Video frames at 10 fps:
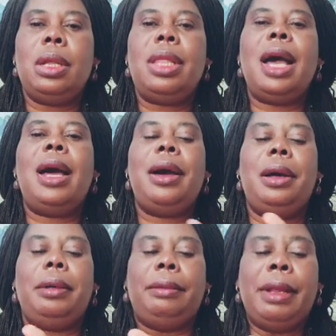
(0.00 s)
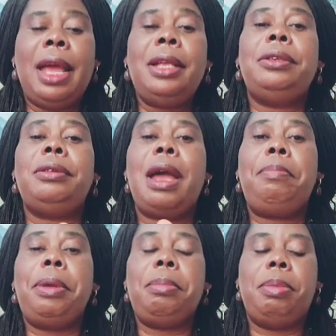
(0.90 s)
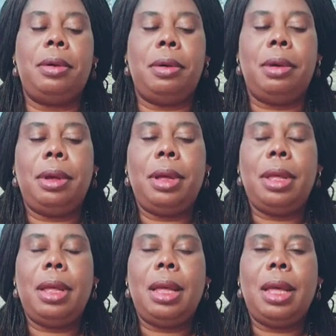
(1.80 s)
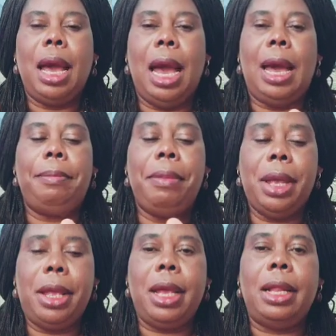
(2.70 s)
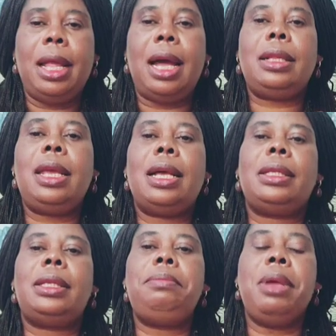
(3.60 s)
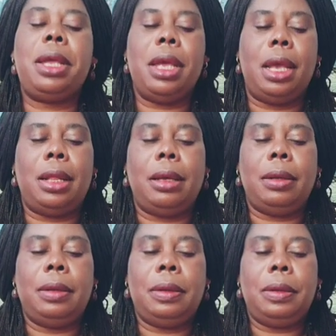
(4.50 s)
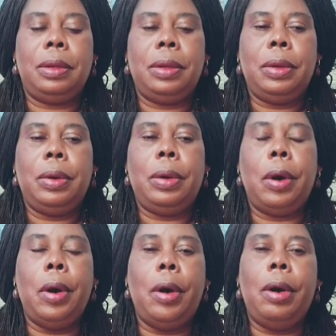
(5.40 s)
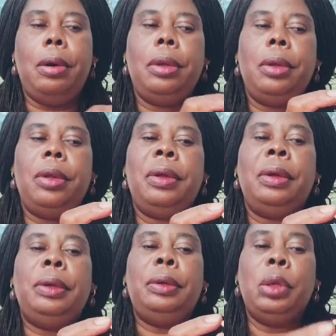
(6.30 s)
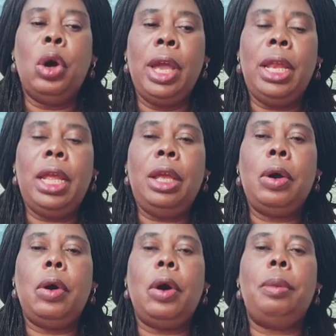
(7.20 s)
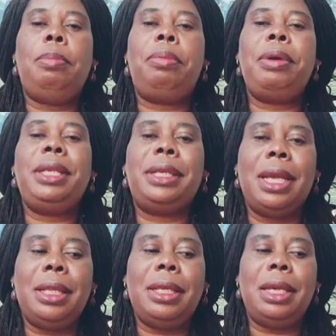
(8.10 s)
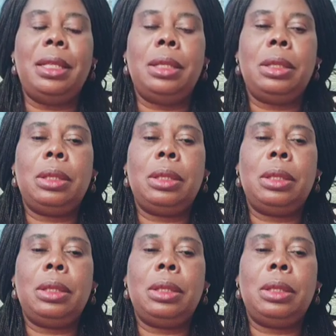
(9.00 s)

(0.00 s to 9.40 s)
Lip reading: that Nigeria people are making and they are still making, or knowingly or pretending